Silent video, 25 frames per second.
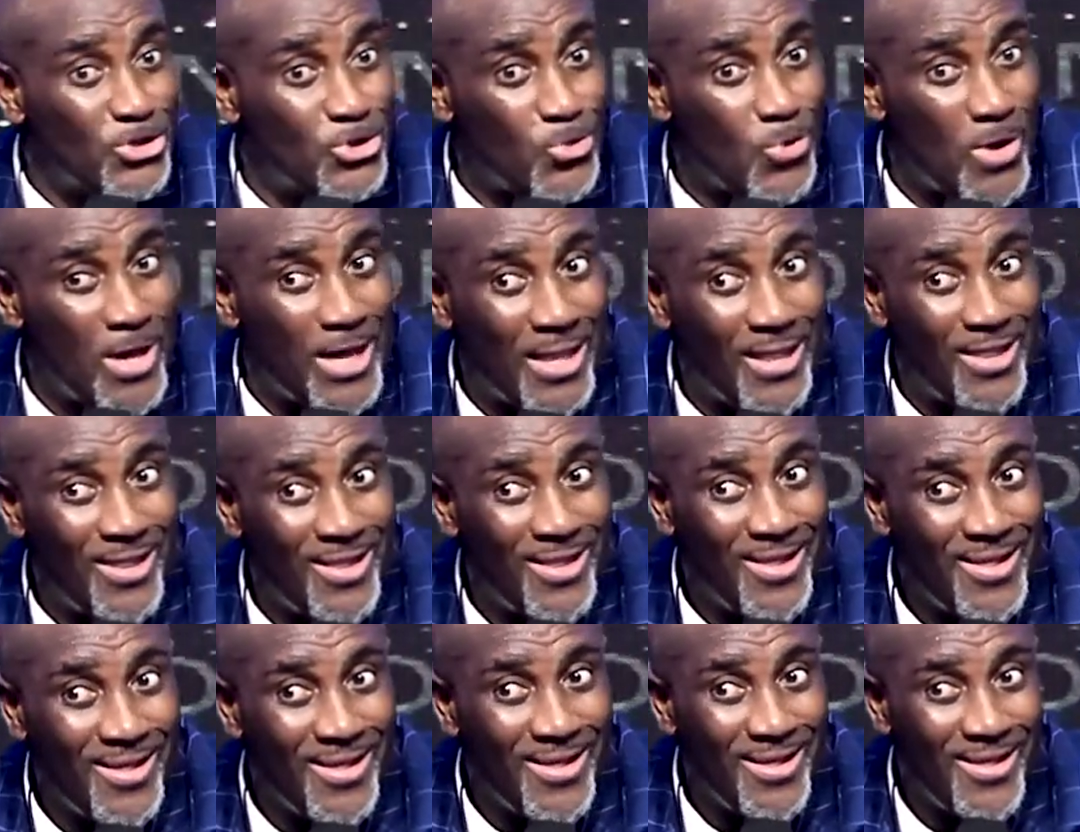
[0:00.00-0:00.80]
next
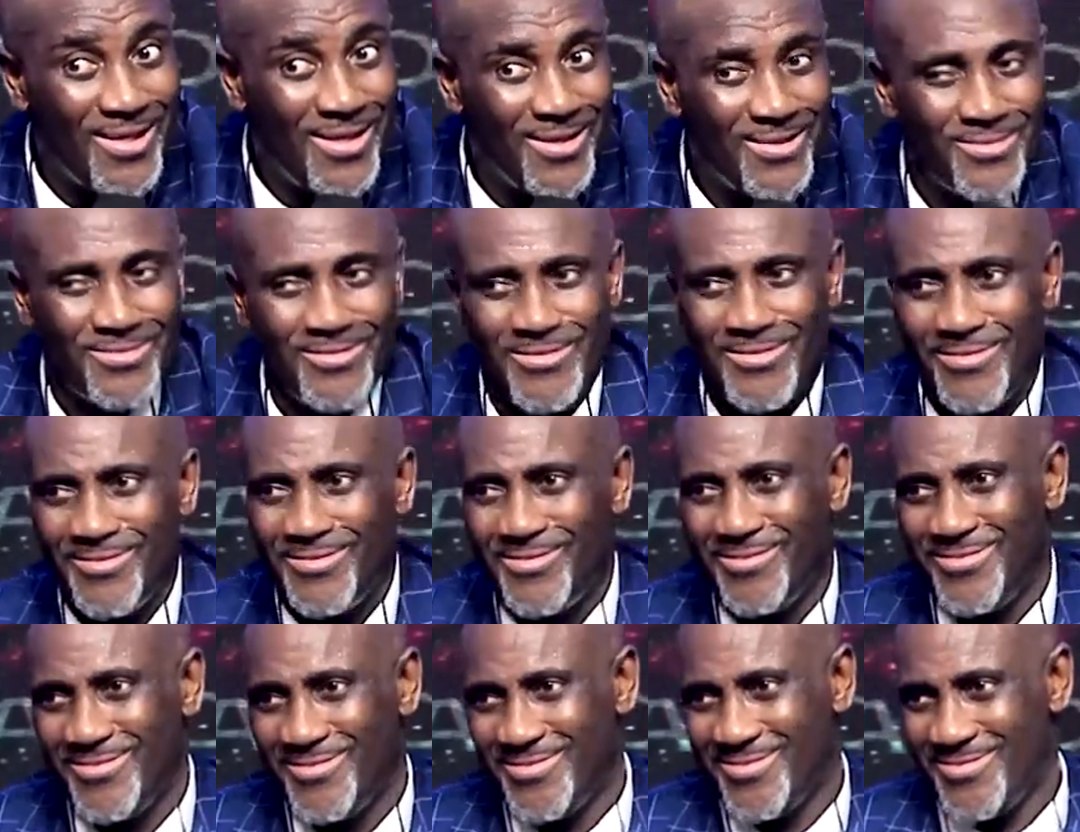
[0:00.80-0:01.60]
verse. He
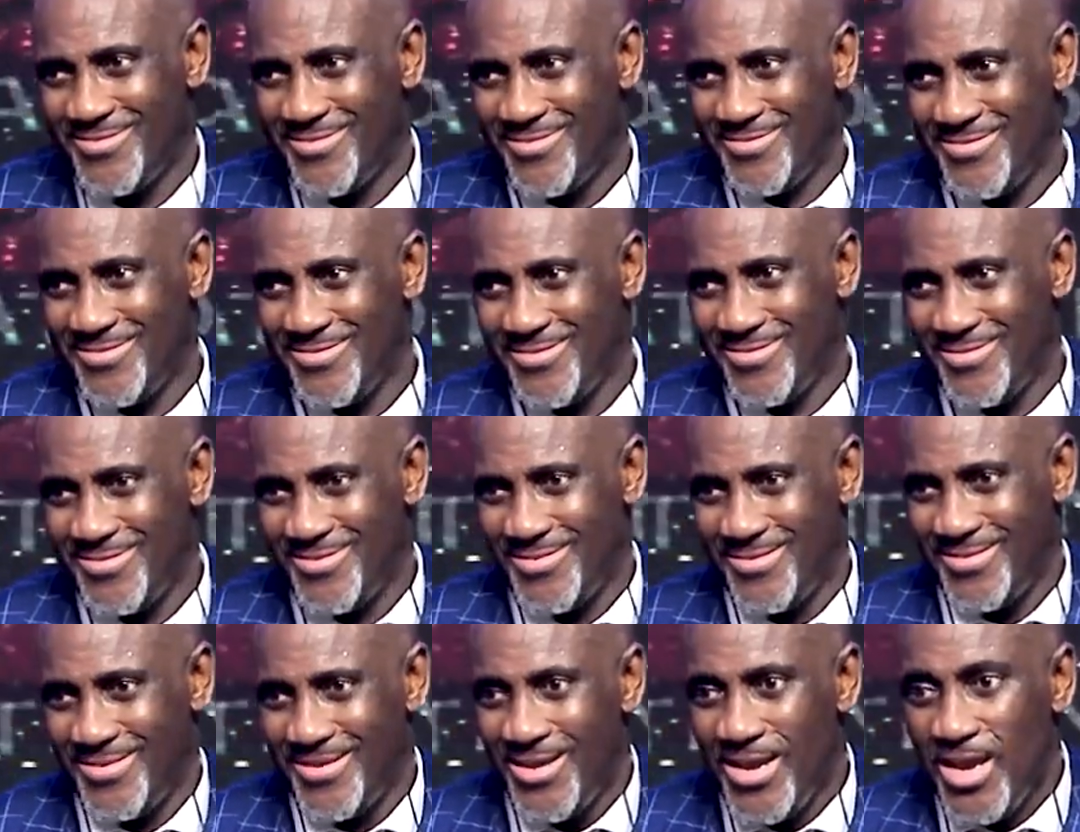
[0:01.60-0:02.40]
now says, but see
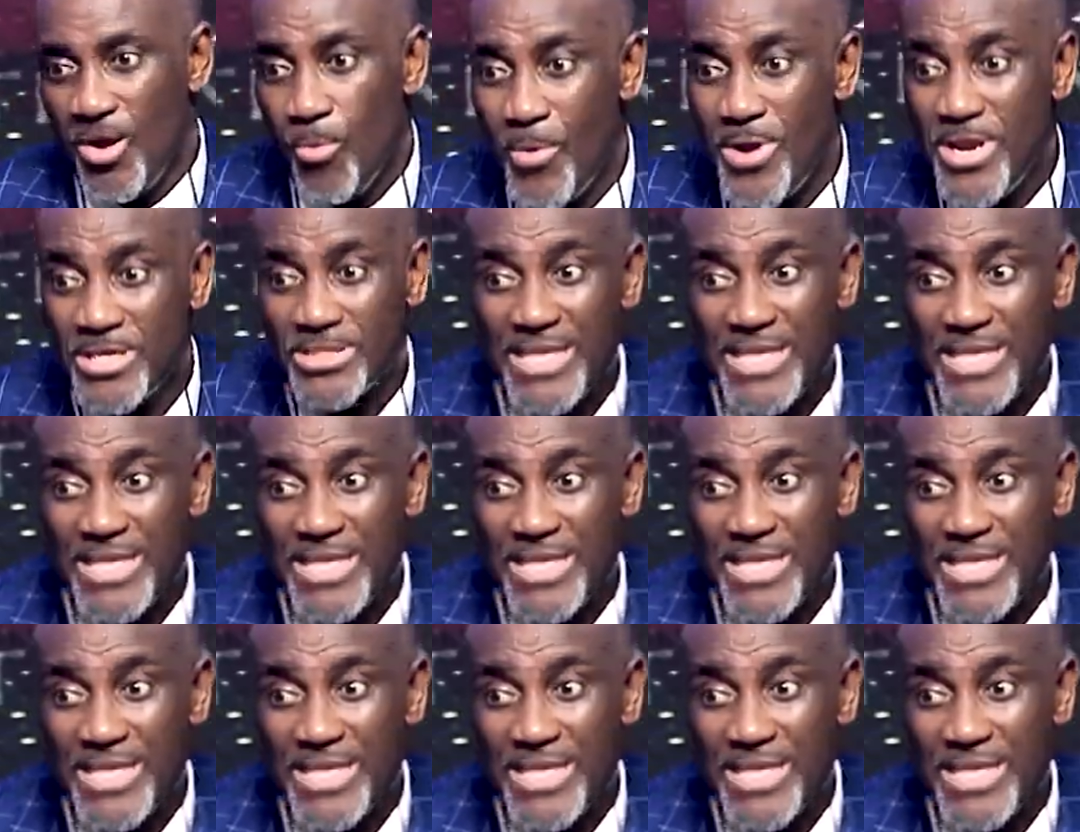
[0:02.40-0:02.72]
Jesus.